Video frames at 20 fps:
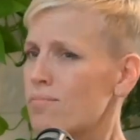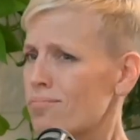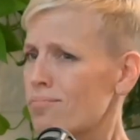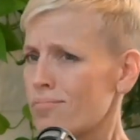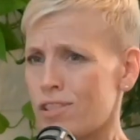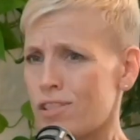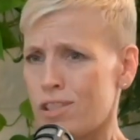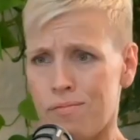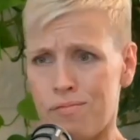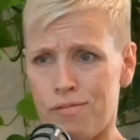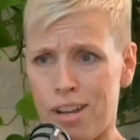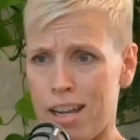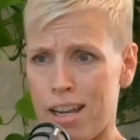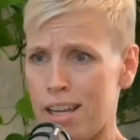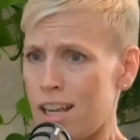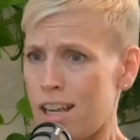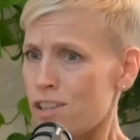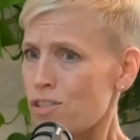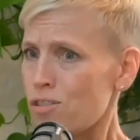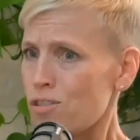some
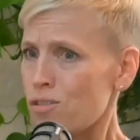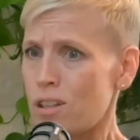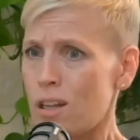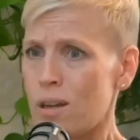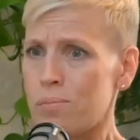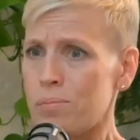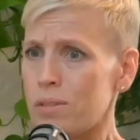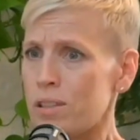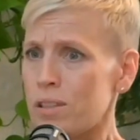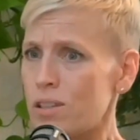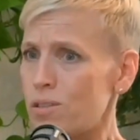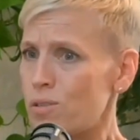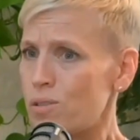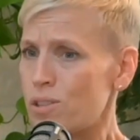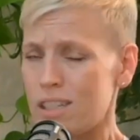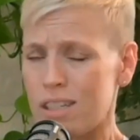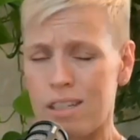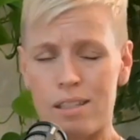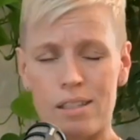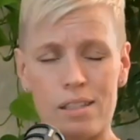financial uploads,
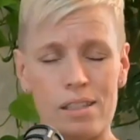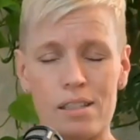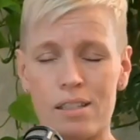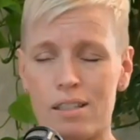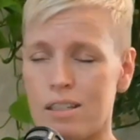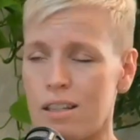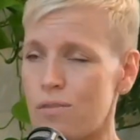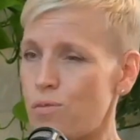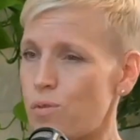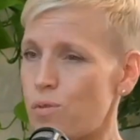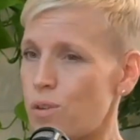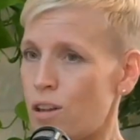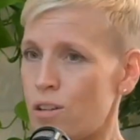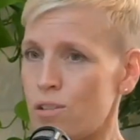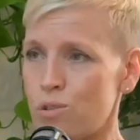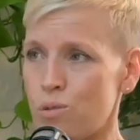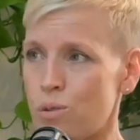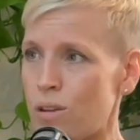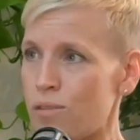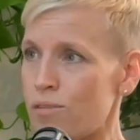easy stuff we all
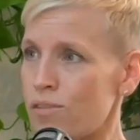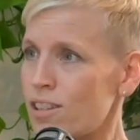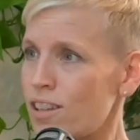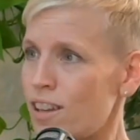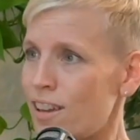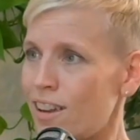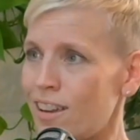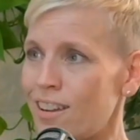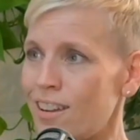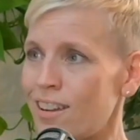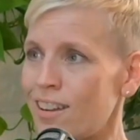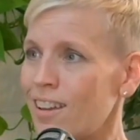do every day,